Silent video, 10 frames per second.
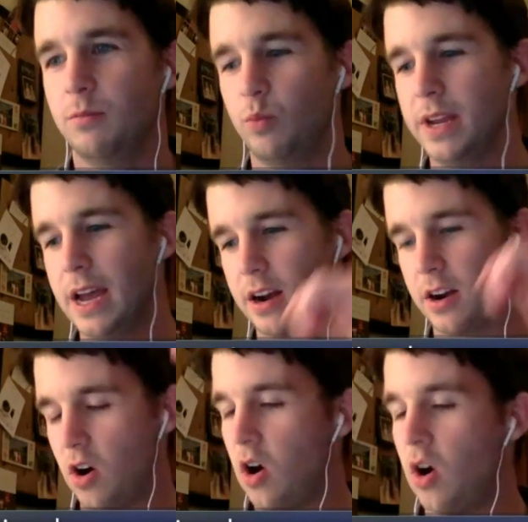we had
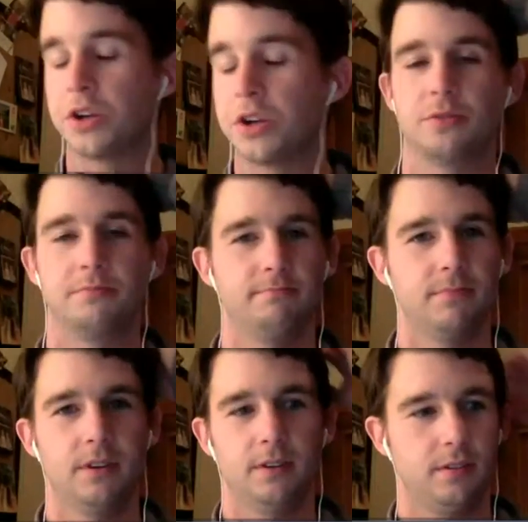an awesome
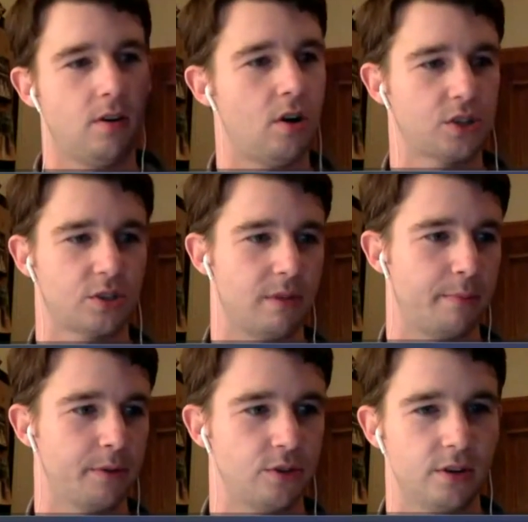
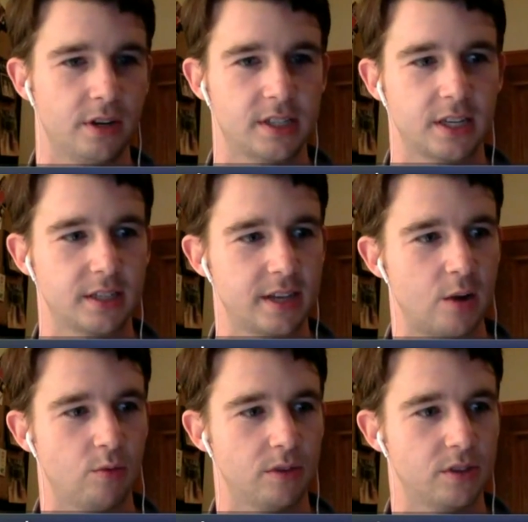opportunity to sit
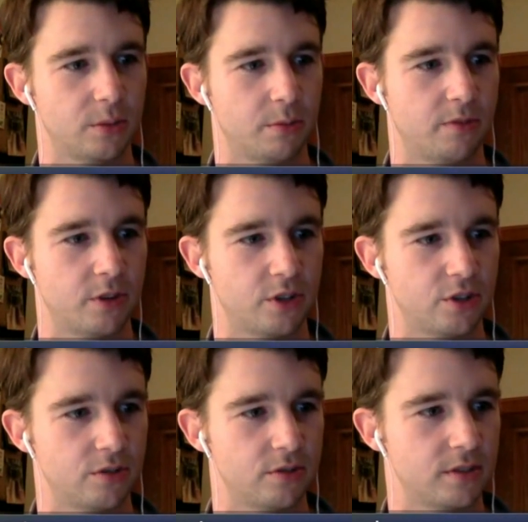down with some of your
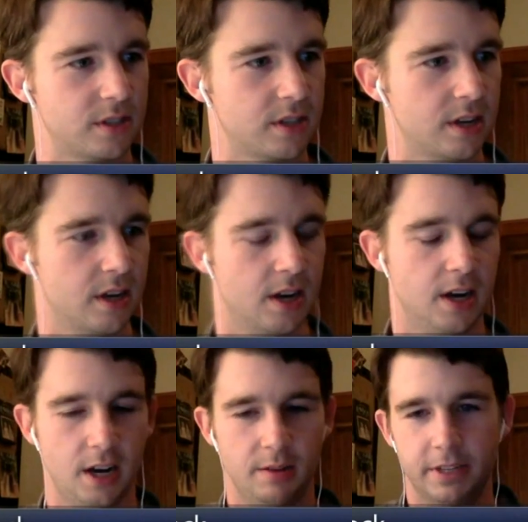students
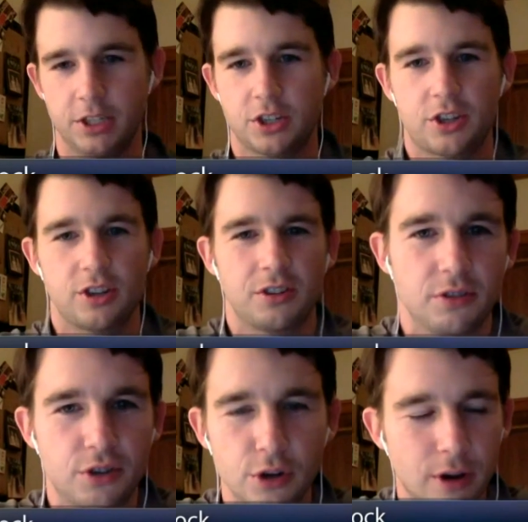and just to
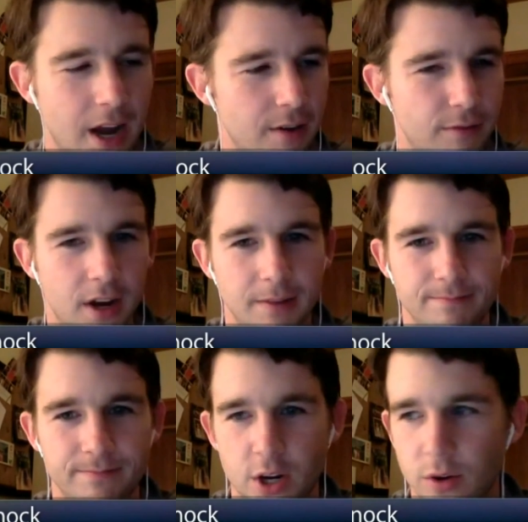do kind of a,
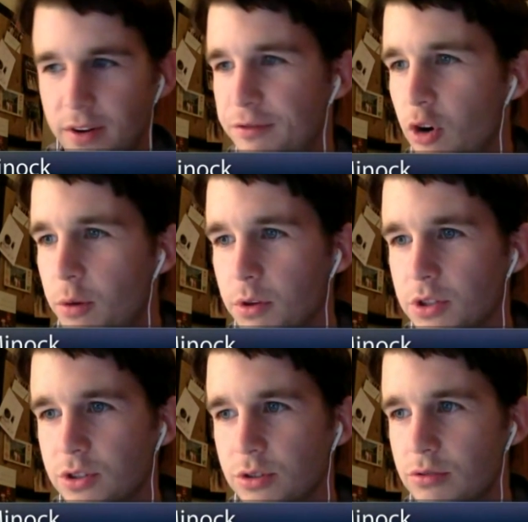you know, informal
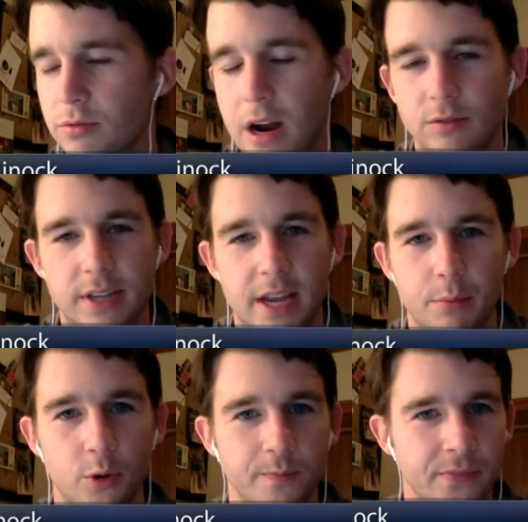student
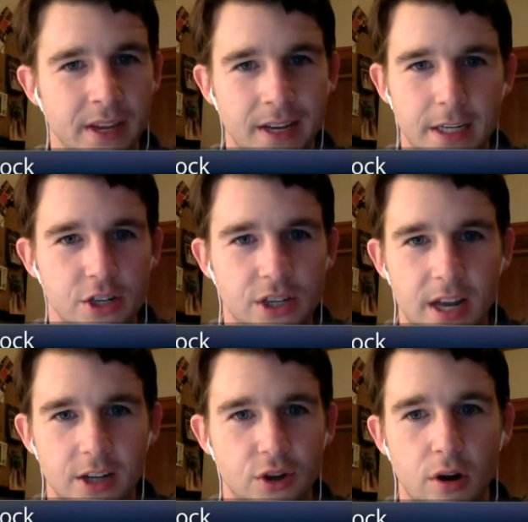roundtable and just
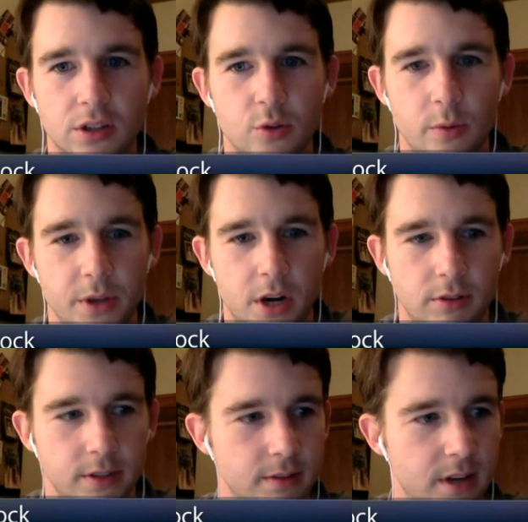kind of talk to them, you know,
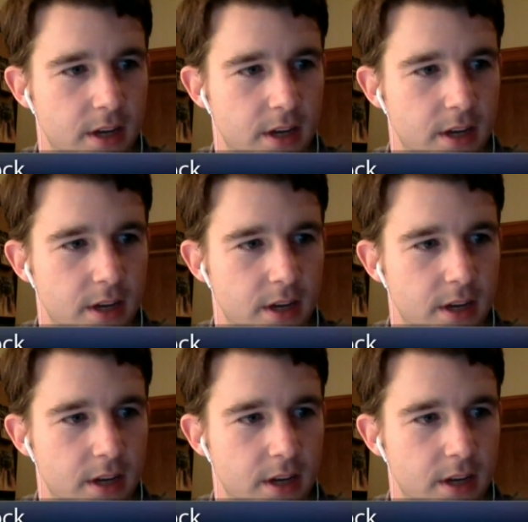and